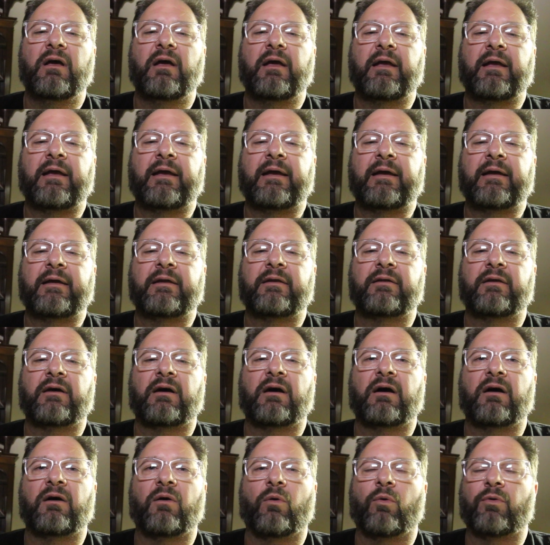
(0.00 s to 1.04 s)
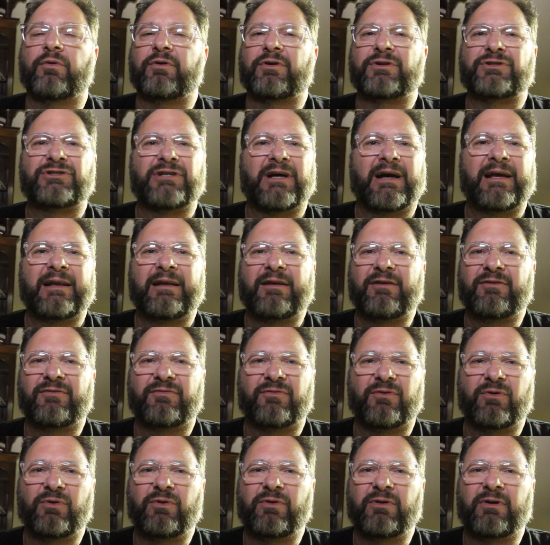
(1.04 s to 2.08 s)
And uh, ordered Chinese
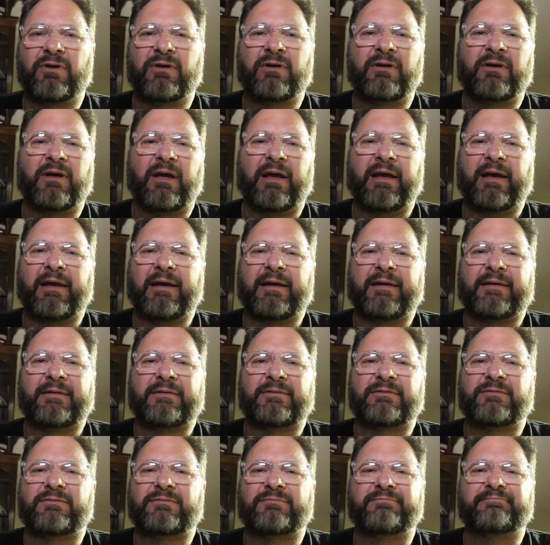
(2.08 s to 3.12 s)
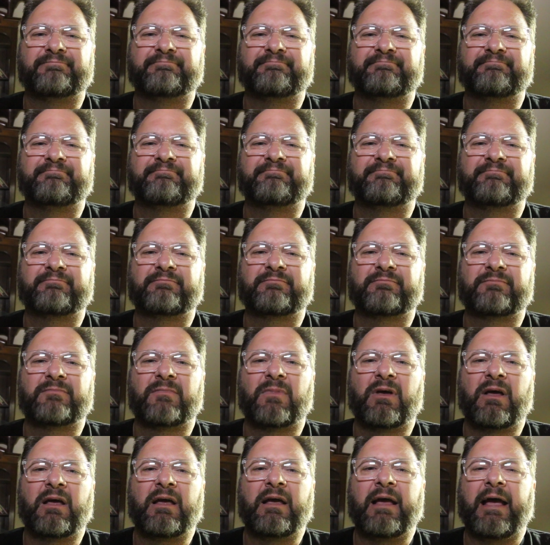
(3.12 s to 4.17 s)
food and
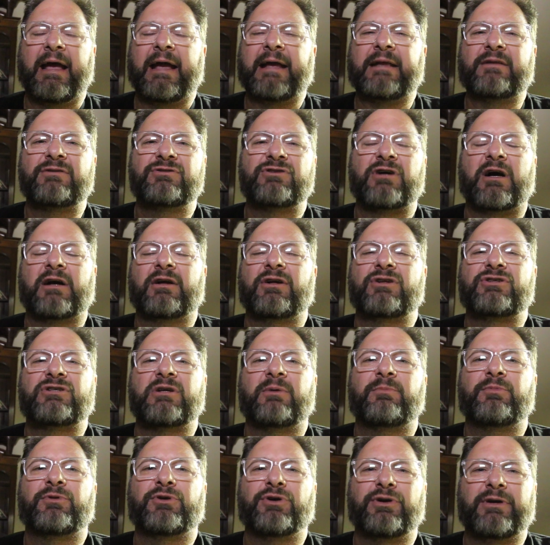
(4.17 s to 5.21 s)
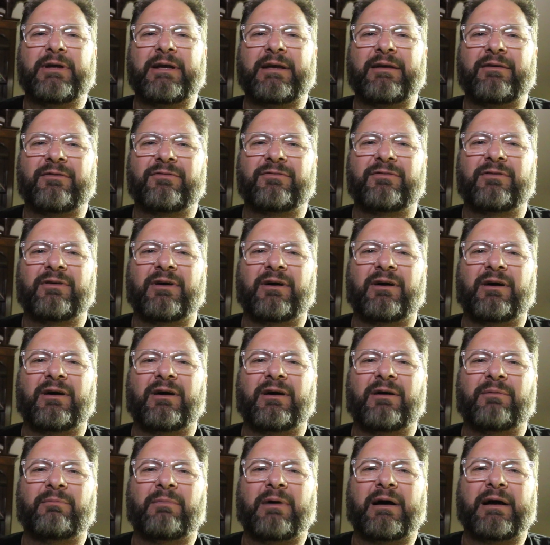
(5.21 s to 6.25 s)
ate chocolate chip cookies.
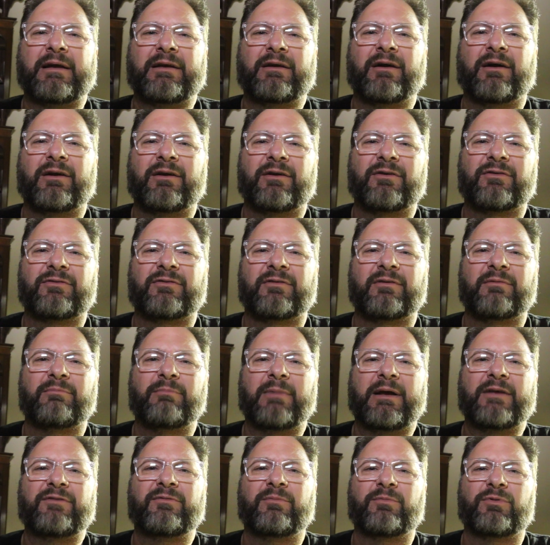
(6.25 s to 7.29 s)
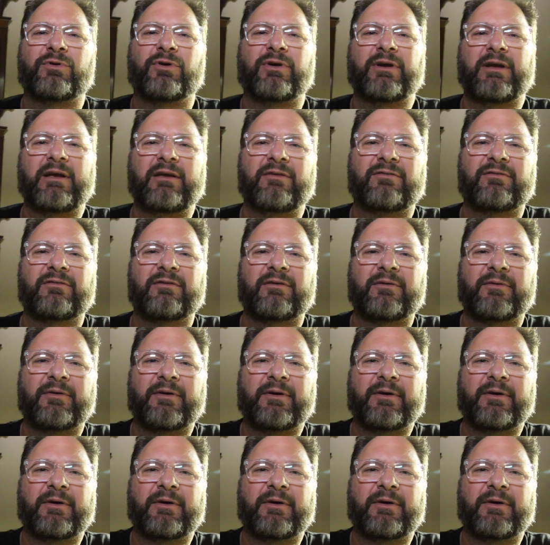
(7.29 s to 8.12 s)
Uh, my youngest made some cookies.